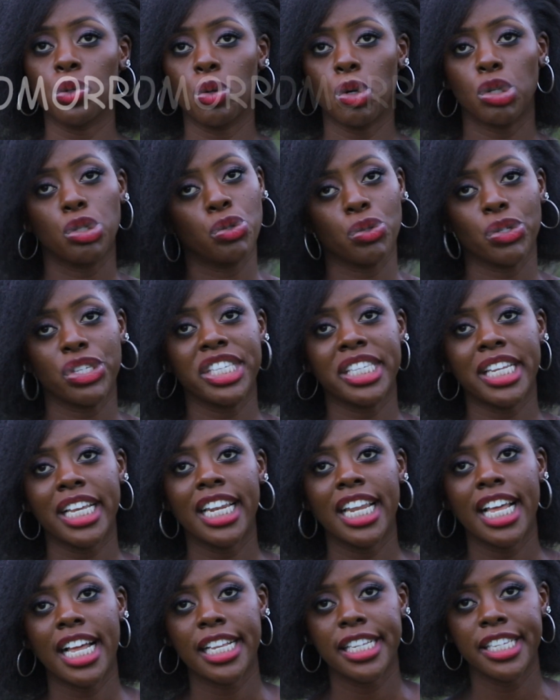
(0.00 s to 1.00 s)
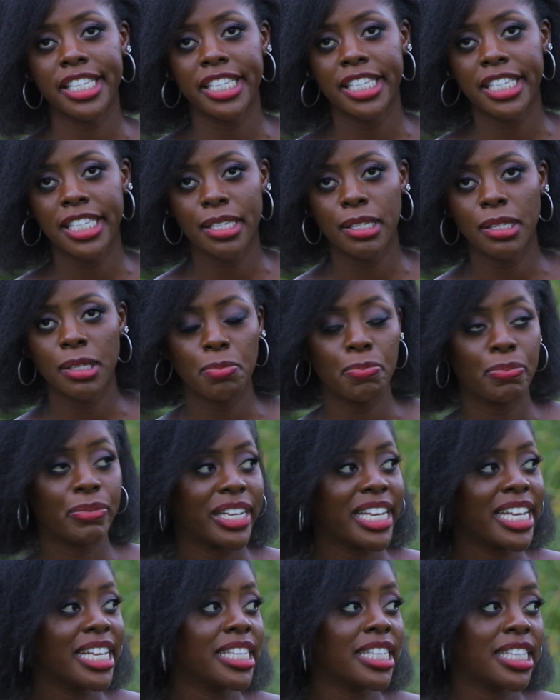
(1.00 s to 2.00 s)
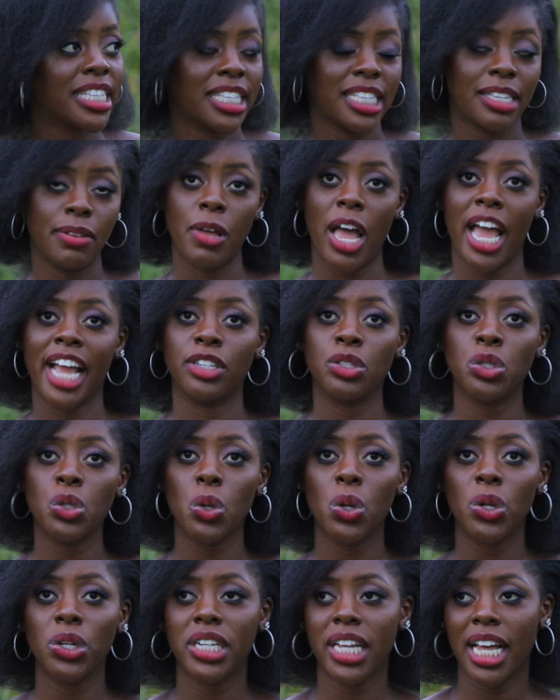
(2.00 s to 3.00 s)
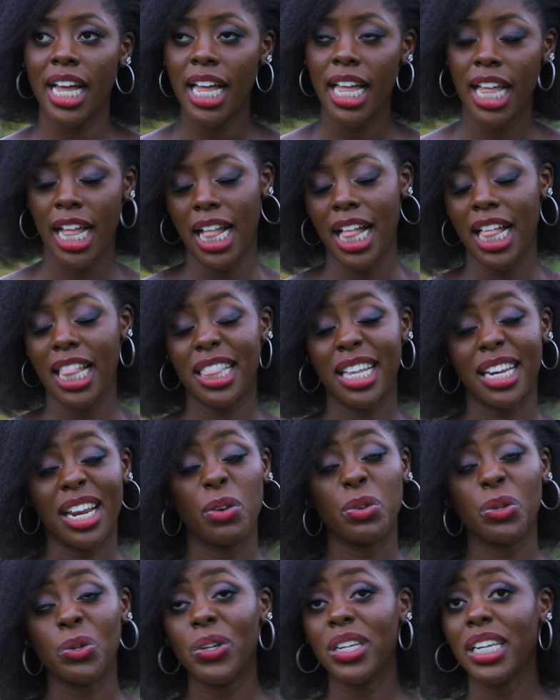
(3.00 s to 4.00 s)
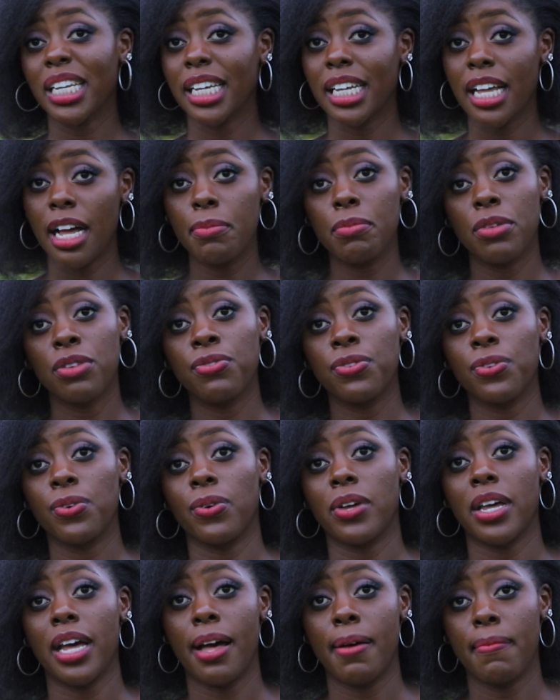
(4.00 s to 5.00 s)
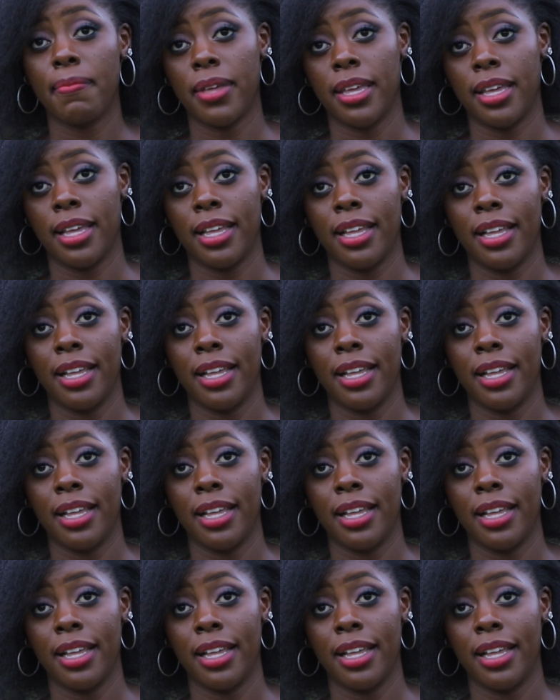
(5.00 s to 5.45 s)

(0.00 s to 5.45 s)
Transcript: to go to Stella's place. I told her that I would only come if you're coming.